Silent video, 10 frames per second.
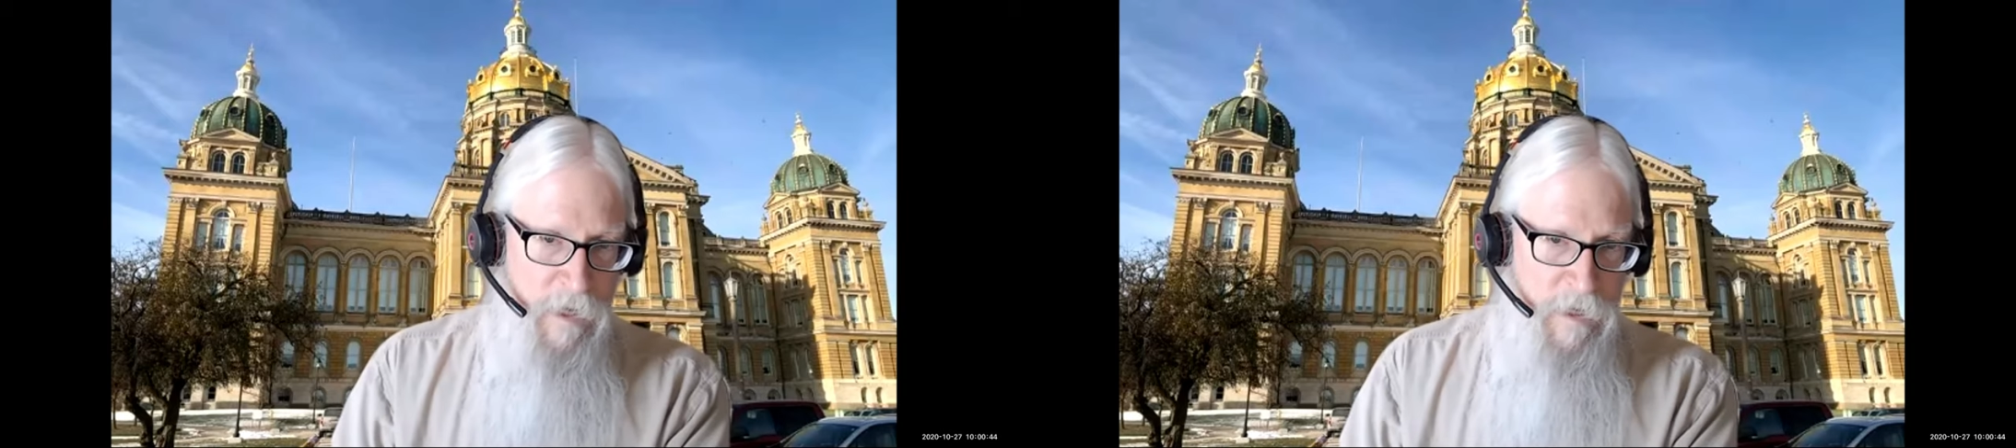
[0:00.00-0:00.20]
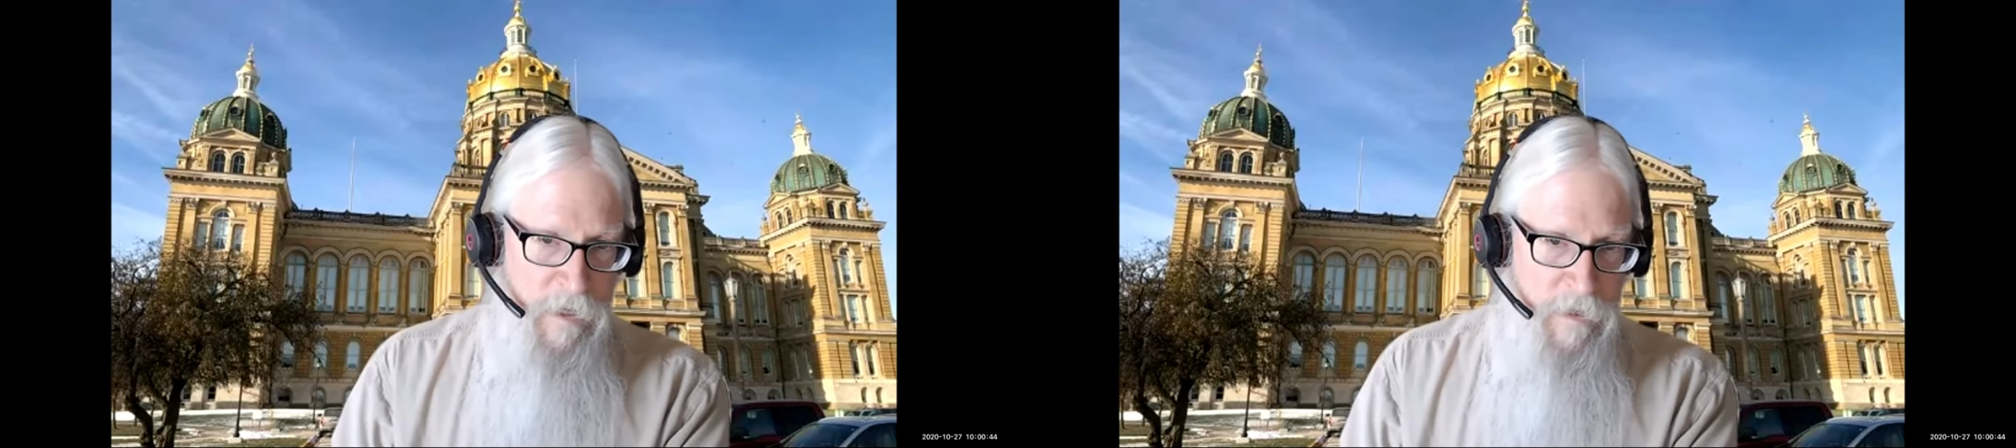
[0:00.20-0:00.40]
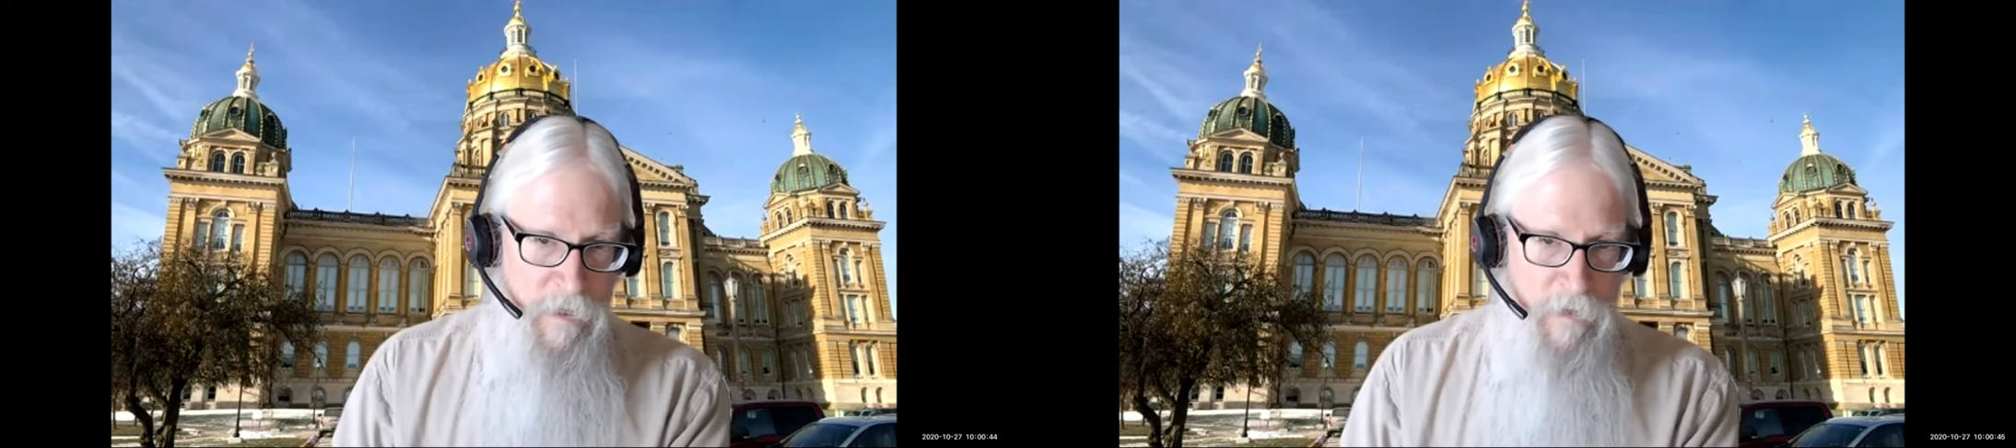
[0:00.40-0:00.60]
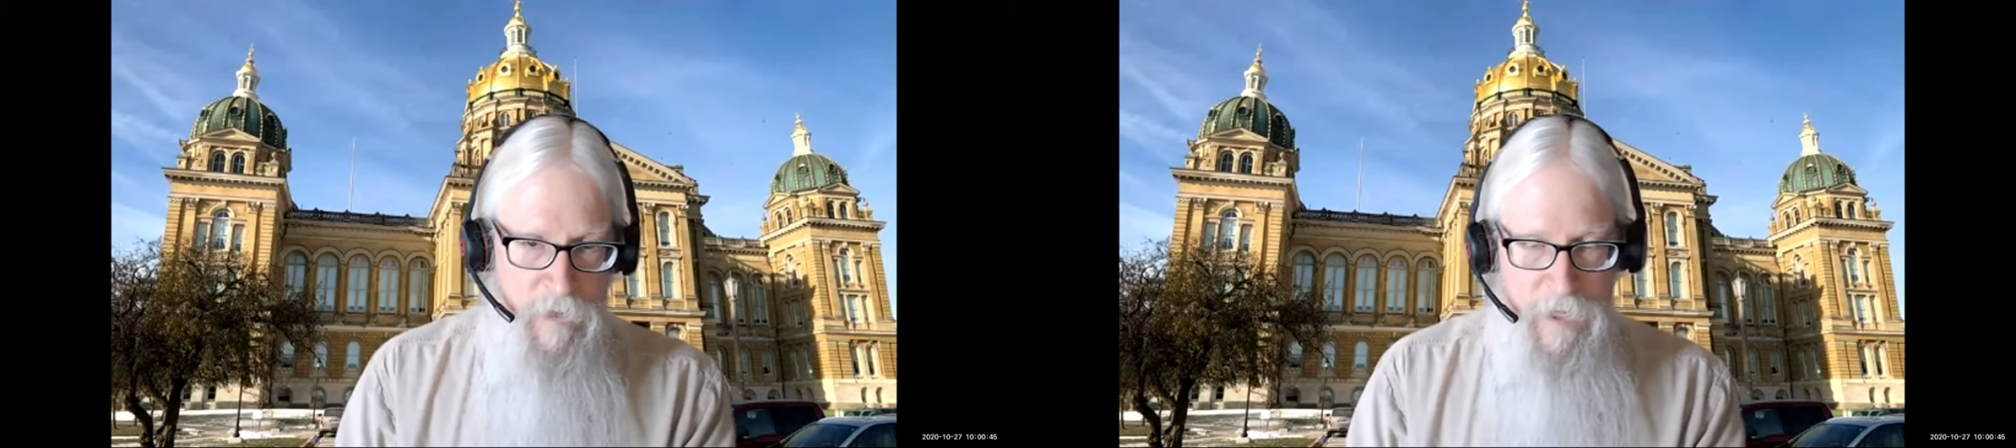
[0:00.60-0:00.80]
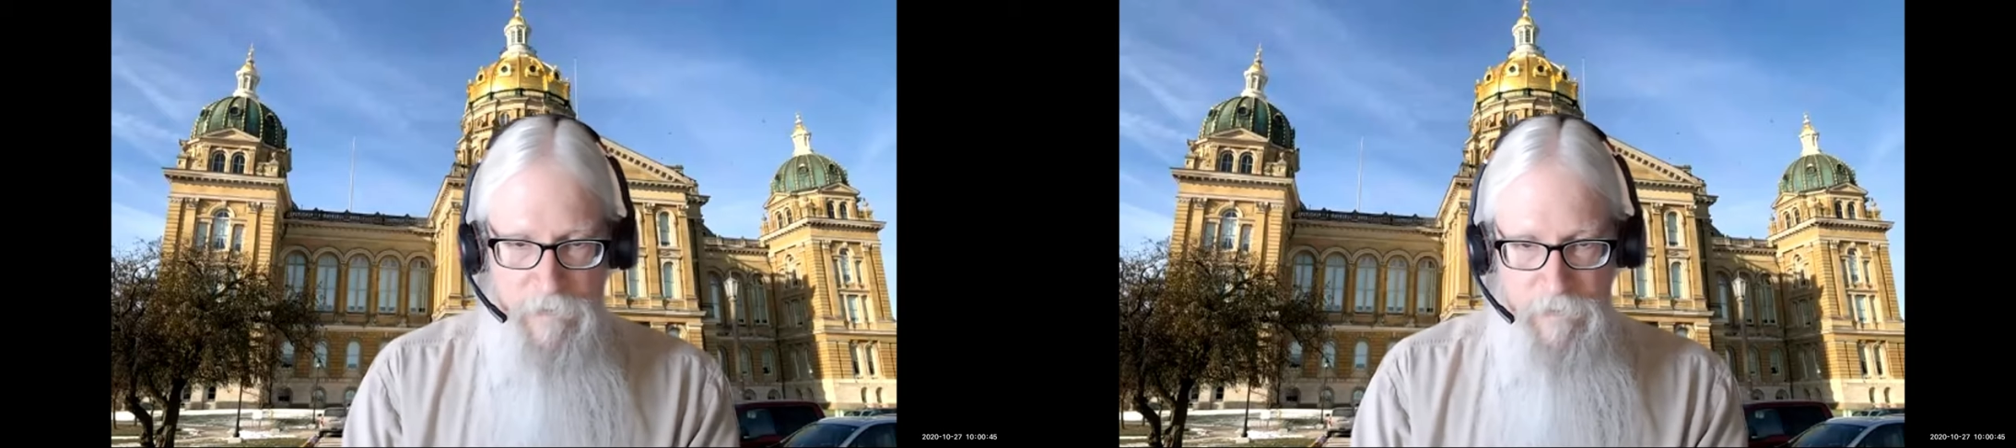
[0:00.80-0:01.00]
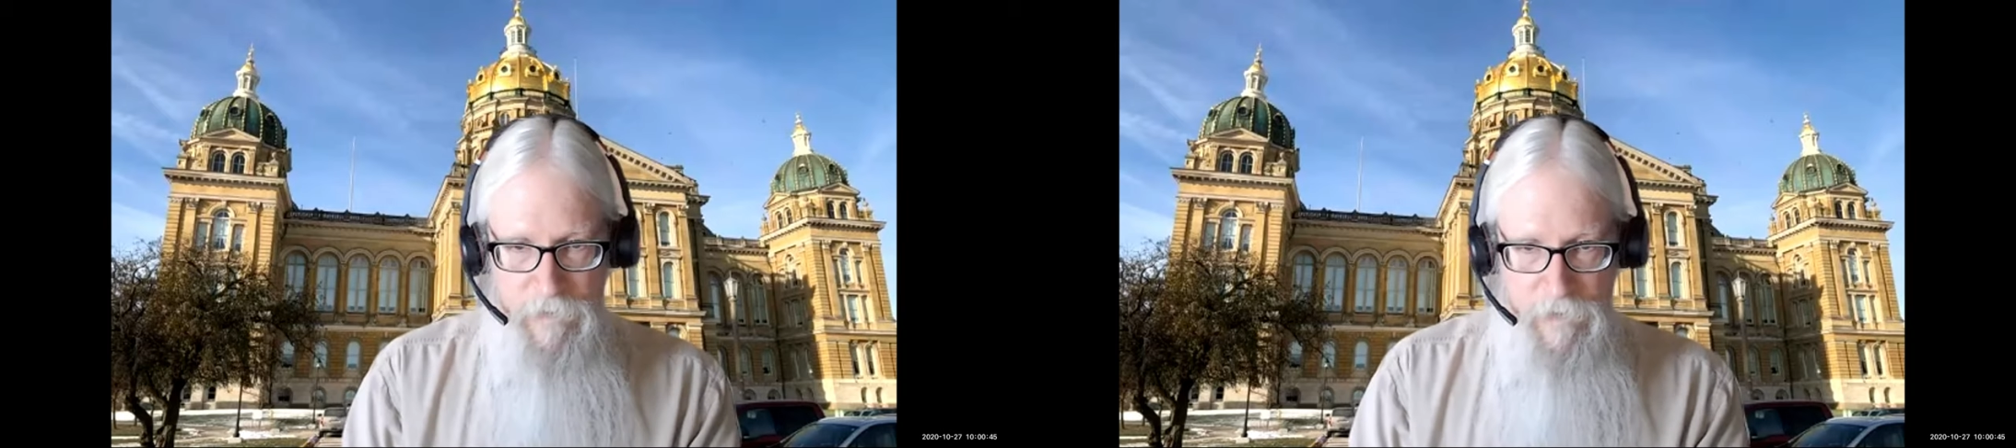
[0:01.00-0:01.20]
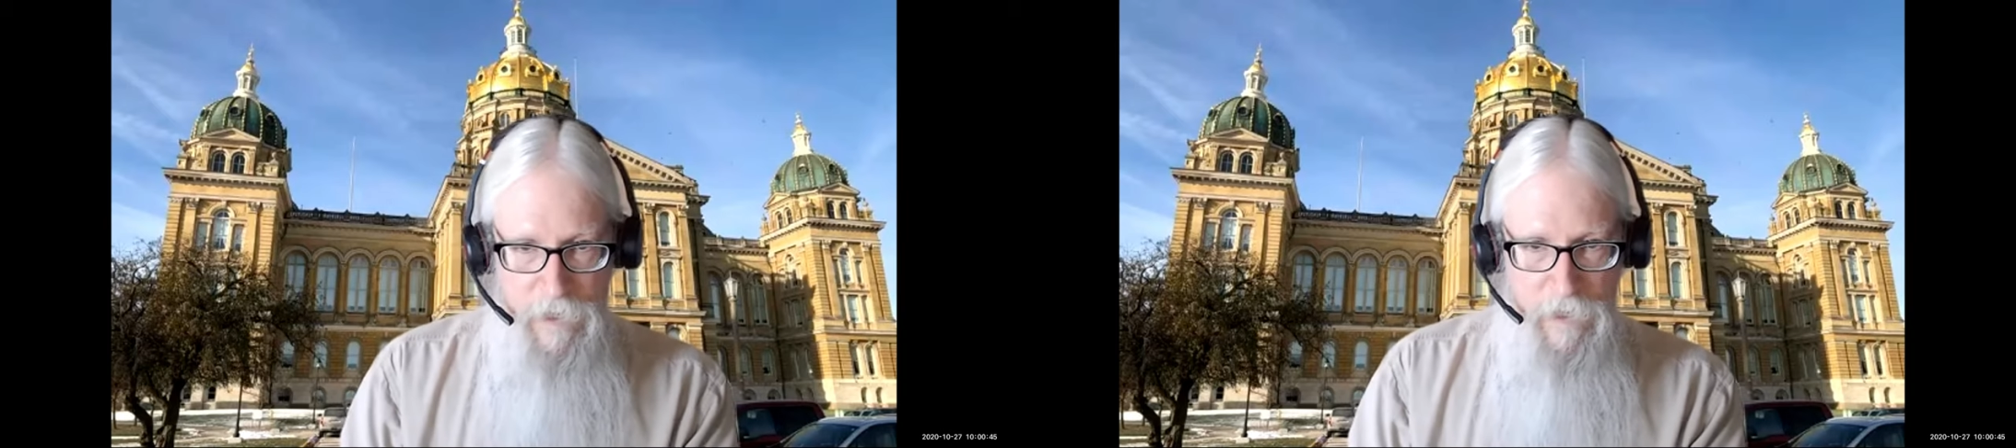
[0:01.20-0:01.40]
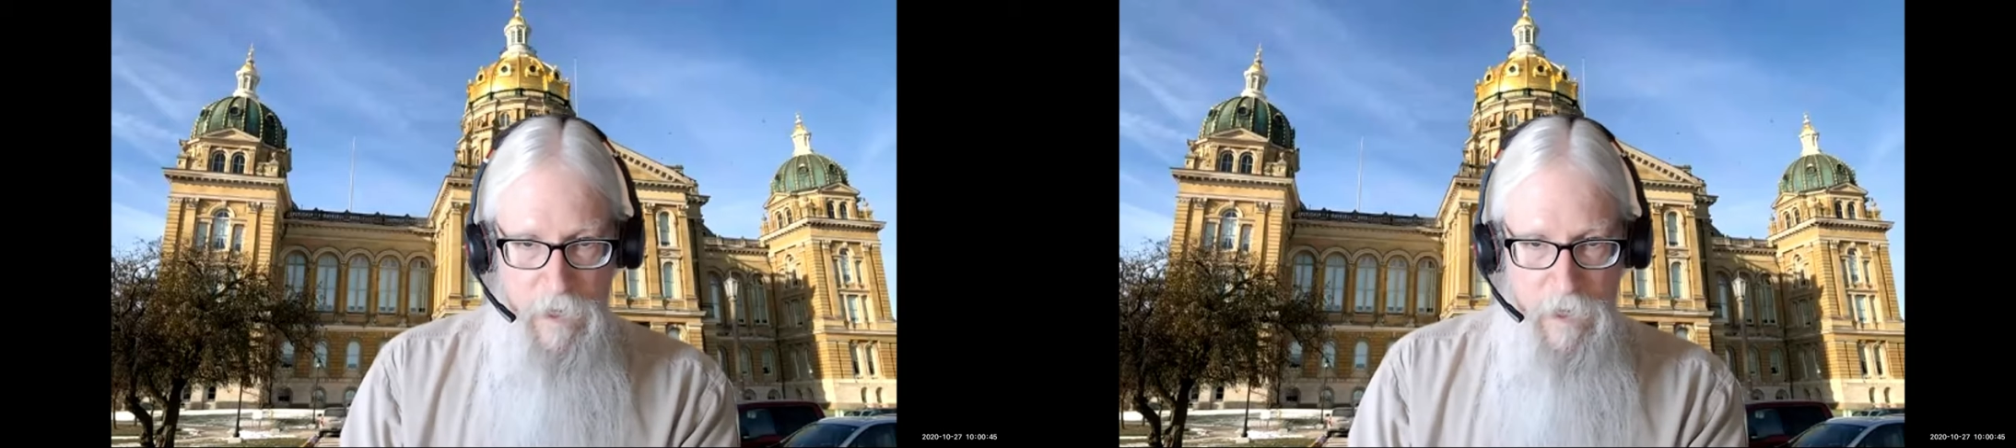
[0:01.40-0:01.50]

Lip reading: on and they're ready for it.